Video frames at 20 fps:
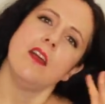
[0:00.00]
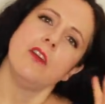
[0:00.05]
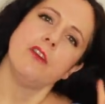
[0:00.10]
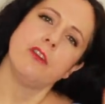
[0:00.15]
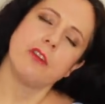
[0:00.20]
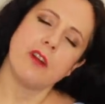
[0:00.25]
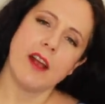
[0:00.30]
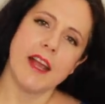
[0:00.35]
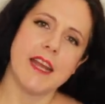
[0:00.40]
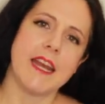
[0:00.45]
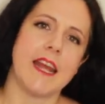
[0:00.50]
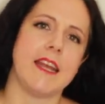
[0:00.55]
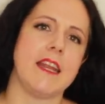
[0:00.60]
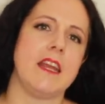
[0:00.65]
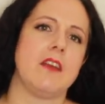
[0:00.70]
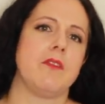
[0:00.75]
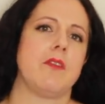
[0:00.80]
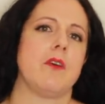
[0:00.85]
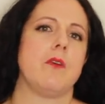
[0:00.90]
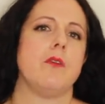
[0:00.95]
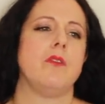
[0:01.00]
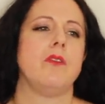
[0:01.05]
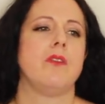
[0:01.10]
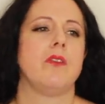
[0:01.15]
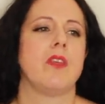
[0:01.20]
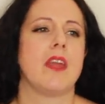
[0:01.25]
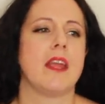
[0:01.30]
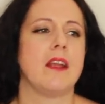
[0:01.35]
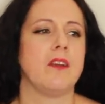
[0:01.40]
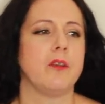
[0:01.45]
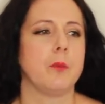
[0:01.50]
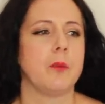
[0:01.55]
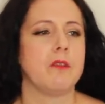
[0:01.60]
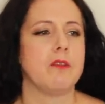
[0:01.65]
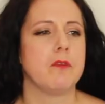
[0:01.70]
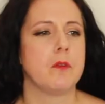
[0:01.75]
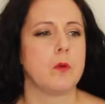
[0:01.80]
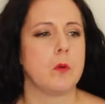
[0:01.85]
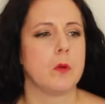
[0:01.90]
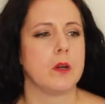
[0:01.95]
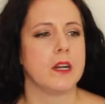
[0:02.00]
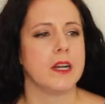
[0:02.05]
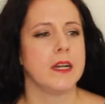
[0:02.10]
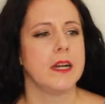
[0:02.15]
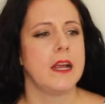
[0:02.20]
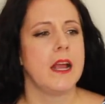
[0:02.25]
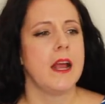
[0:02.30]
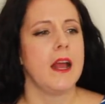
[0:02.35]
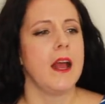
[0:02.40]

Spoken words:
tried any of those things before.